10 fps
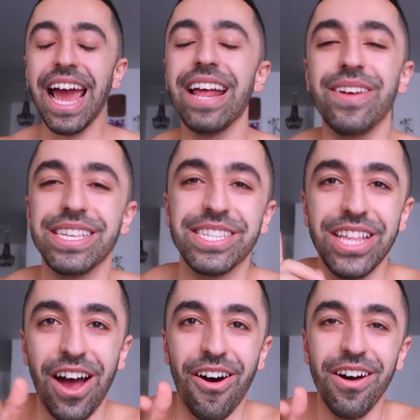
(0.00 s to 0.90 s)
Anyways,
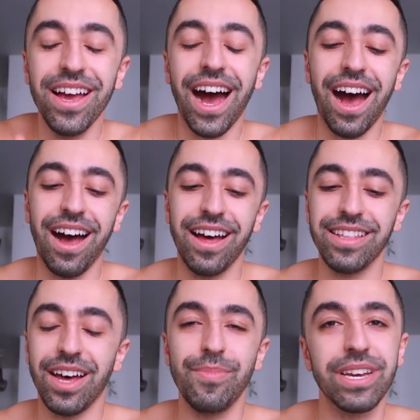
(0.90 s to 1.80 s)
no, uh,
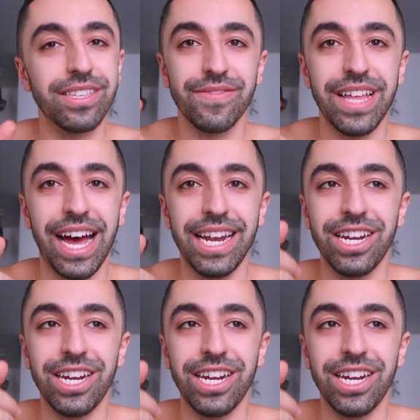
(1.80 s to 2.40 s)
not because of that,